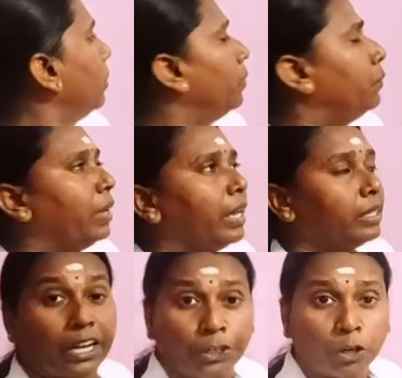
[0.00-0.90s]
where the
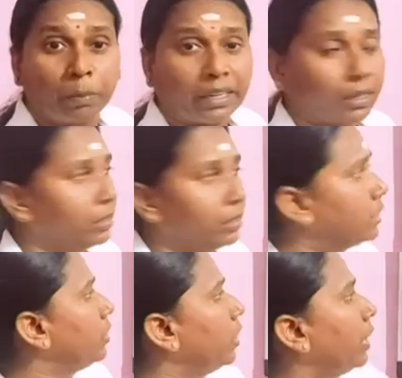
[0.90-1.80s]
endometrial, this
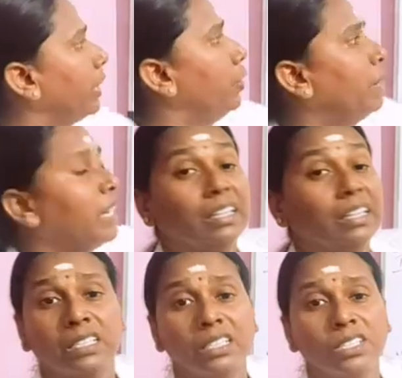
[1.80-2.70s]
is your endometrial
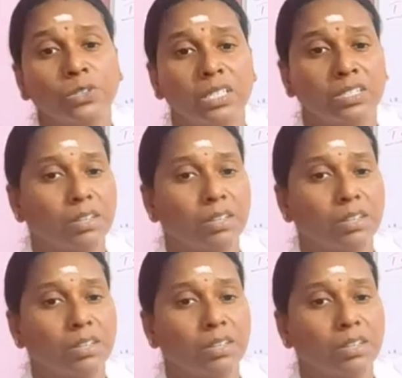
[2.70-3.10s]
thickness, you just